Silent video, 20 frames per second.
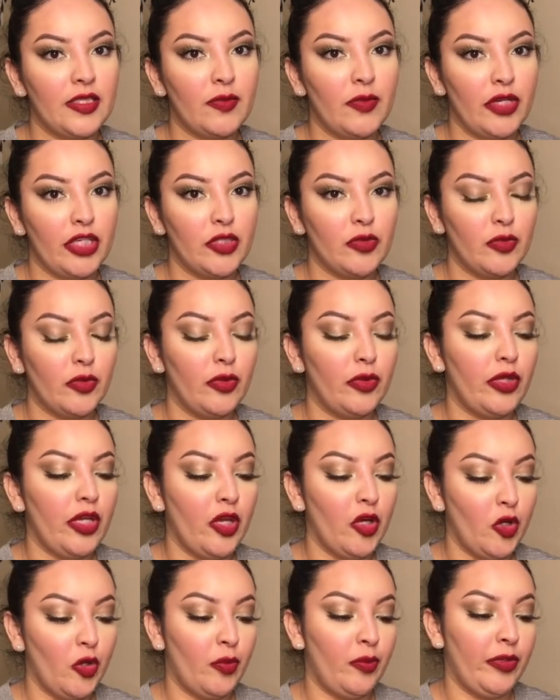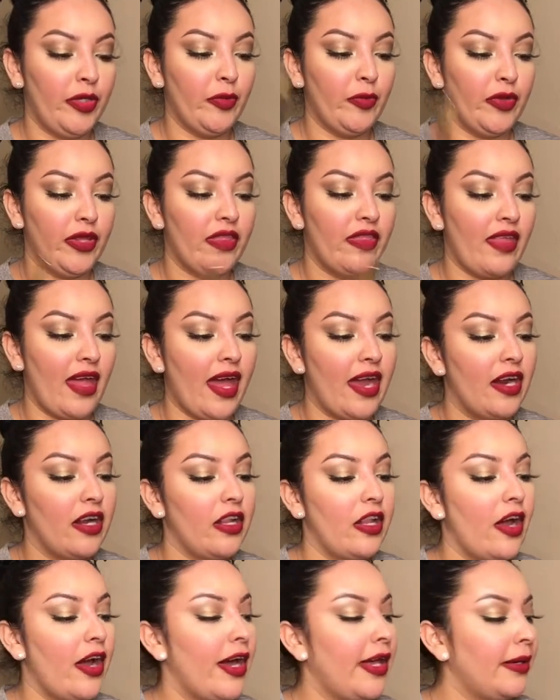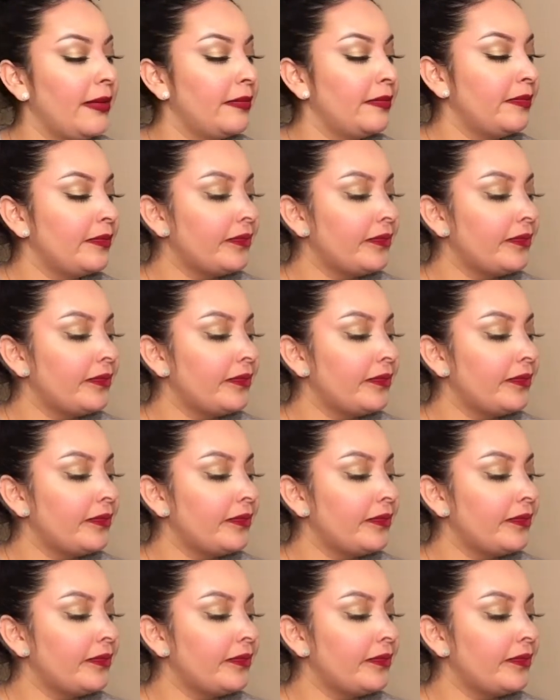brush would help me with that a lot.